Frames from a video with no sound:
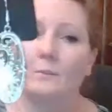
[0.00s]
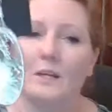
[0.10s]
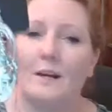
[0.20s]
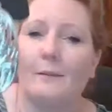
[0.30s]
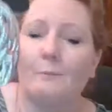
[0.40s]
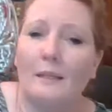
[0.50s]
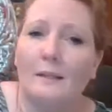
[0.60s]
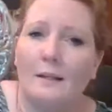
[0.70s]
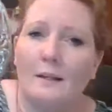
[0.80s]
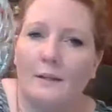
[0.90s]
time.
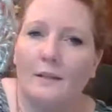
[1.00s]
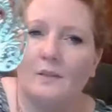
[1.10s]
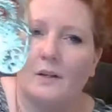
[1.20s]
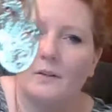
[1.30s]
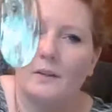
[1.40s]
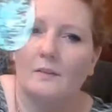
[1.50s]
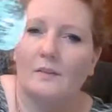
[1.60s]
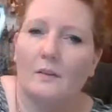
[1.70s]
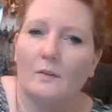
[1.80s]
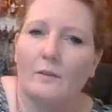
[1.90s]
These are the
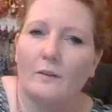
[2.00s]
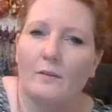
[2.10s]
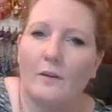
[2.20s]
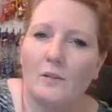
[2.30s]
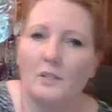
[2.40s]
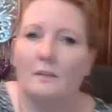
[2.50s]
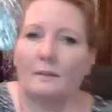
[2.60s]
silver version